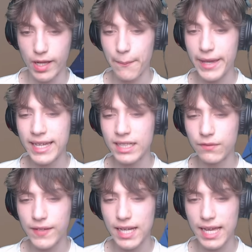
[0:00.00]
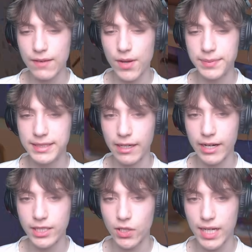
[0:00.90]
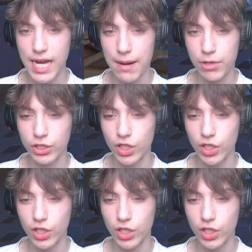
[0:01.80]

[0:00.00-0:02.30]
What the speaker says: I'm beginning to feel like if I'm staring into the camera,